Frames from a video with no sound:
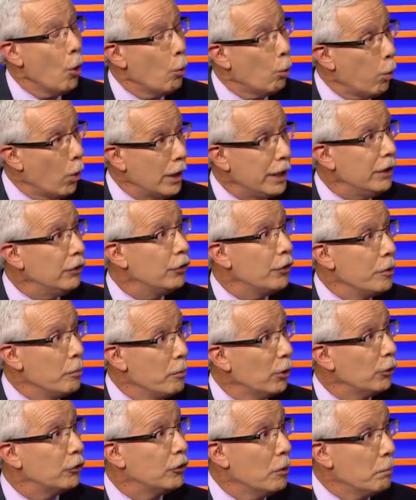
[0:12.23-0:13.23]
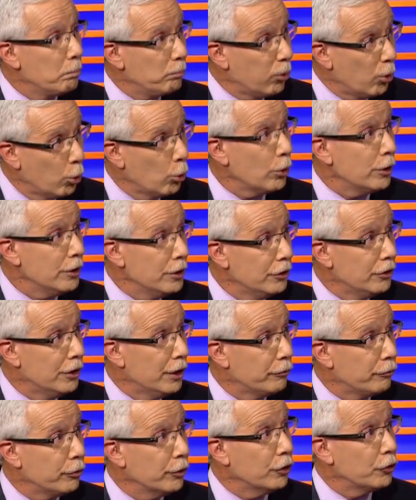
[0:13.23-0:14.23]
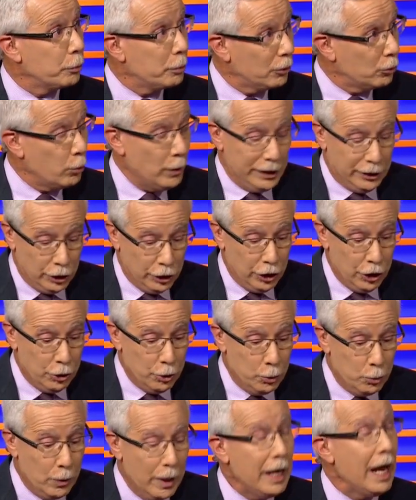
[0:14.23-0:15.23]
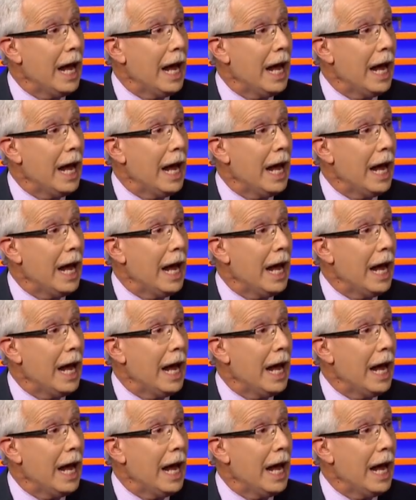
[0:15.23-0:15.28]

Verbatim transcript: What is the most important difference between you